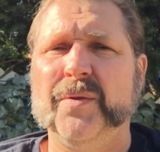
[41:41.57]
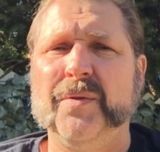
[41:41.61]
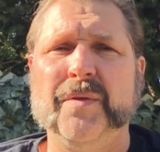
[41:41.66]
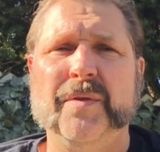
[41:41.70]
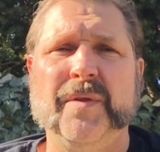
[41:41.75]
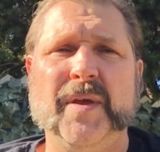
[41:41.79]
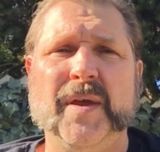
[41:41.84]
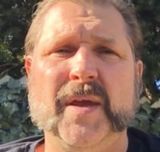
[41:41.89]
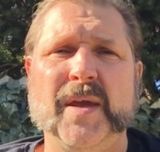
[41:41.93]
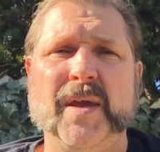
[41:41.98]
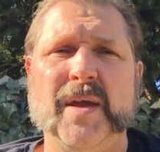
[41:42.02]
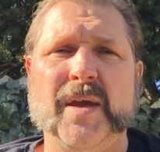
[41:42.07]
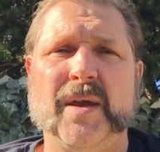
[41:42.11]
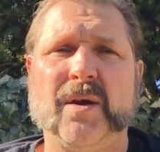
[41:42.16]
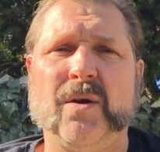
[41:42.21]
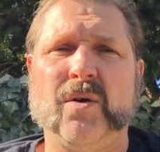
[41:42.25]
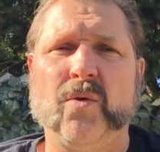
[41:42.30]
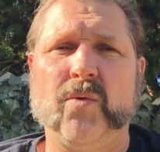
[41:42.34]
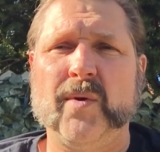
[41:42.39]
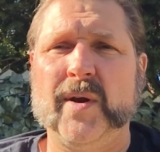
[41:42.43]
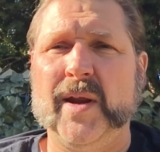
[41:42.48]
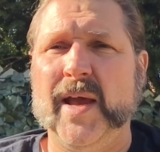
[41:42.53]
the
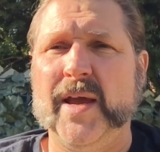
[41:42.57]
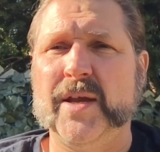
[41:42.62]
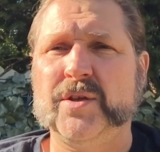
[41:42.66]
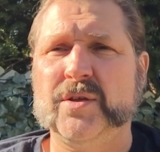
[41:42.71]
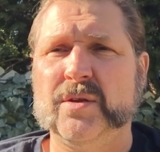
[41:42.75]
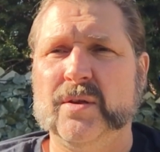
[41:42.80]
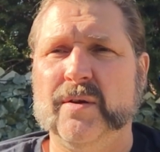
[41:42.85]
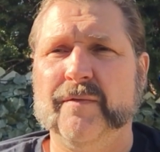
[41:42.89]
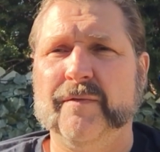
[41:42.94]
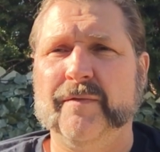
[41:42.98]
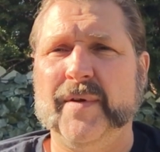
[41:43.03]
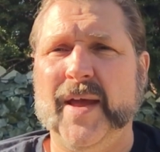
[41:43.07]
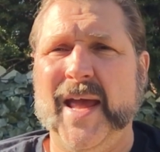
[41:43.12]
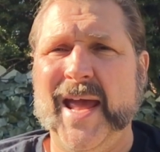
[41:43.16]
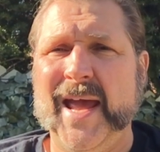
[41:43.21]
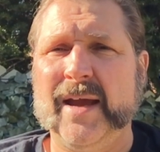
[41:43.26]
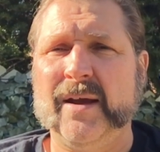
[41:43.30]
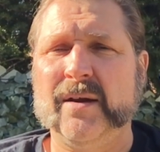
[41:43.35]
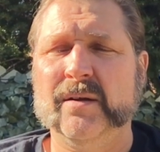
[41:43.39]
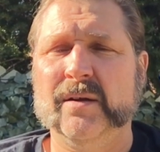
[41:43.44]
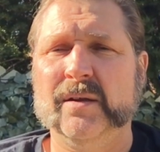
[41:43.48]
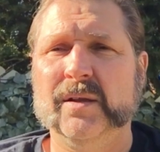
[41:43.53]
correlation of
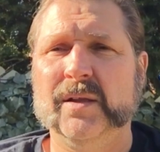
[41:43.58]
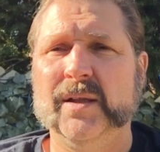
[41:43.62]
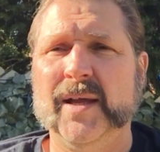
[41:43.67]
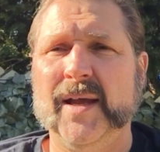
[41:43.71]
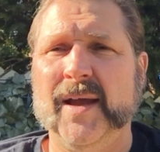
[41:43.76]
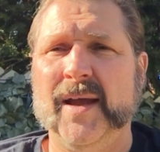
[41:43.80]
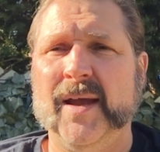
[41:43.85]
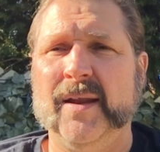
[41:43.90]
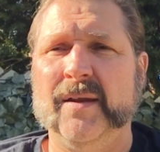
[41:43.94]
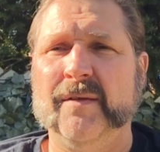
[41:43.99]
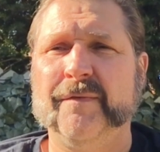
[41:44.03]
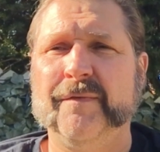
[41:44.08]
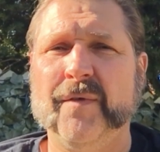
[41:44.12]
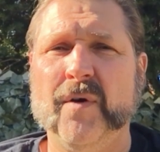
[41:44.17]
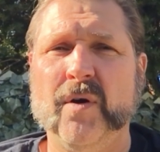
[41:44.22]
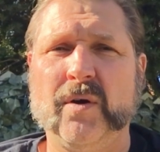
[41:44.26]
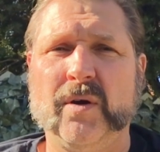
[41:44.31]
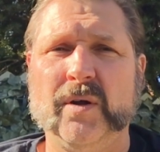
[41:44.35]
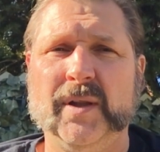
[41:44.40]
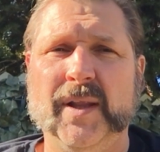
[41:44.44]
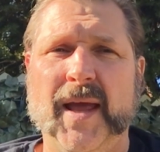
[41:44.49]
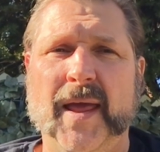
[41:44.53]
angle and
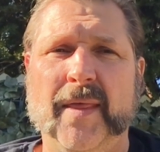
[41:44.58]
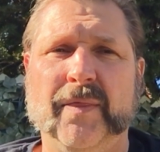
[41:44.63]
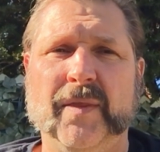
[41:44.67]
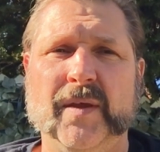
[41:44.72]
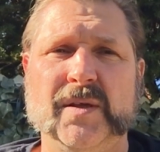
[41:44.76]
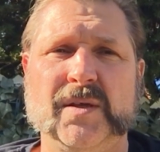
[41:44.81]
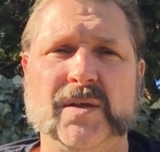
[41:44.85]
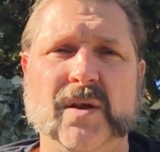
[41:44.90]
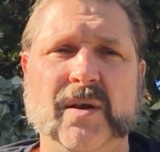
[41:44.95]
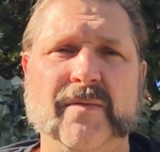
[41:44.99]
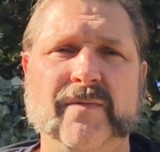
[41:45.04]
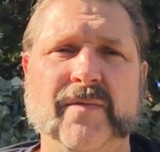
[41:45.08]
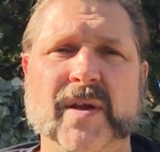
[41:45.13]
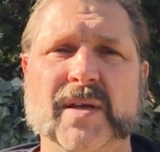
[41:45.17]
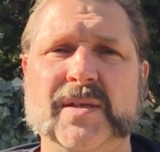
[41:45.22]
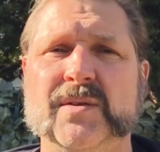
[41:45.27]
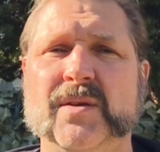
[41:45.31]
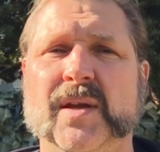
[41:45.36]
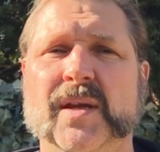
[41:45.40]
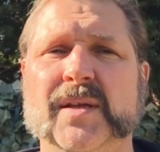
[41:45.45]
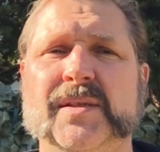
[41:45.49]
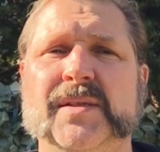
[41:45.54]
focal length is. So as
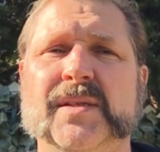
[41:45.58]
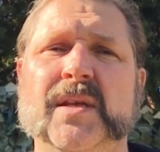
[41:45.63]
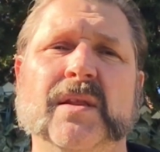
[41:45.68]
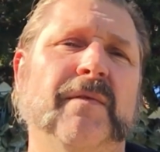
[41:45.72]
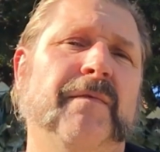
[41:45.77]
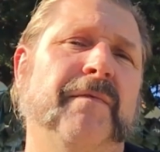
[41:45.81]
you can see, the